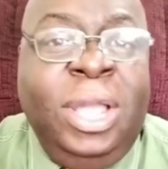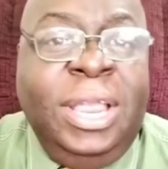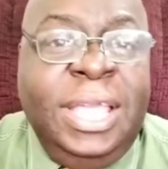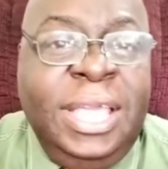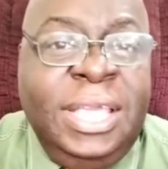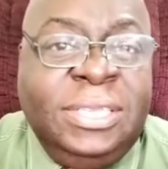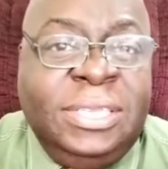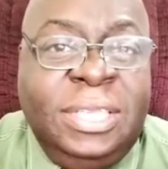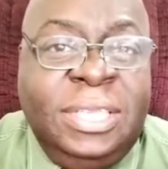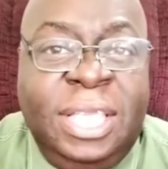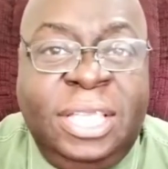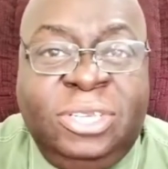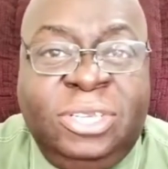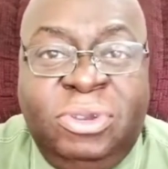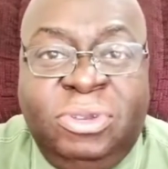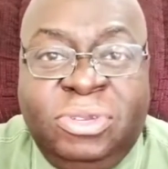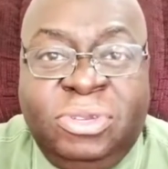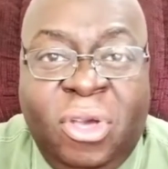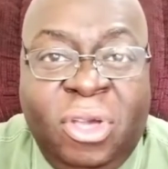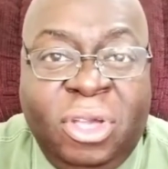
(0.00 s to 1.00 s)
What is it
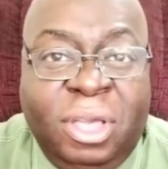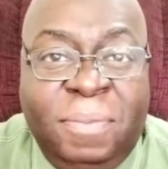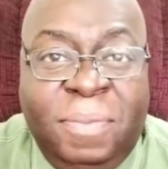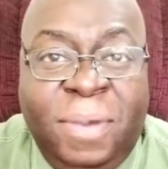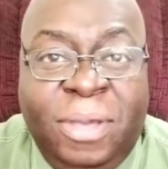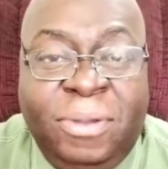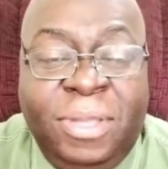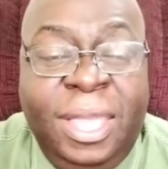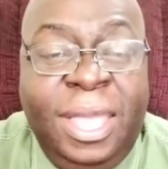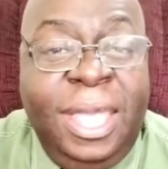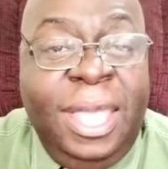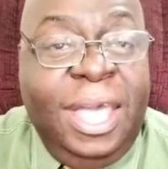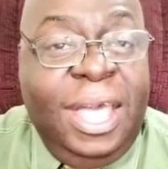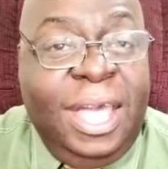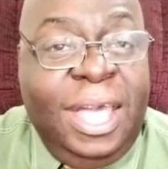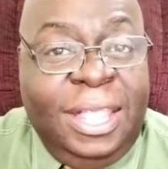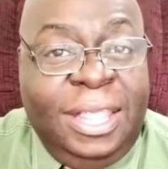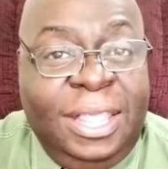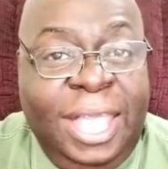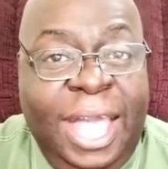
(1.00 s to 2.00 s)
that you talk about
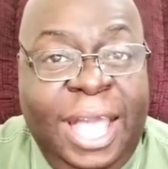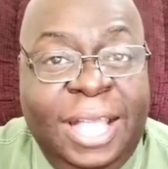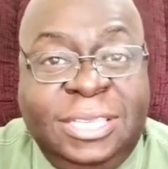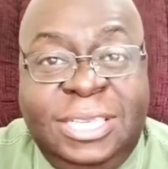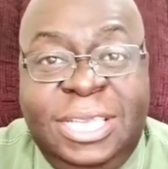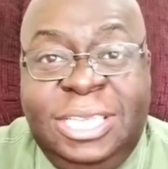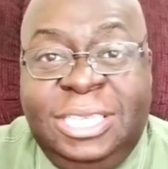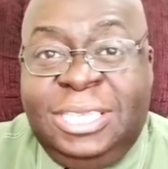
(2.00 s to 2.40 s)
a lot?